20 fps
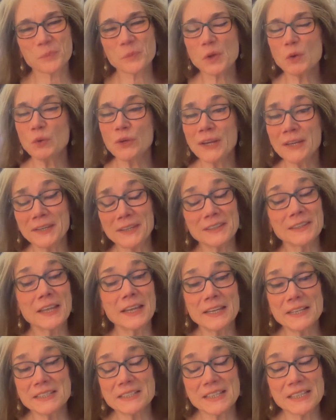when I get
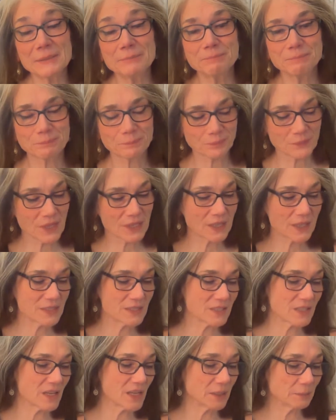lazy and I
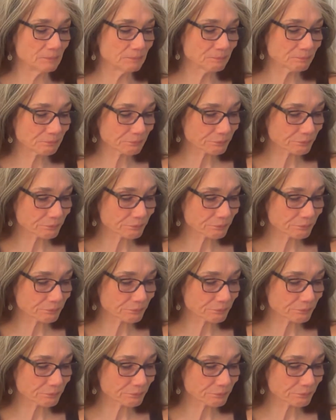say,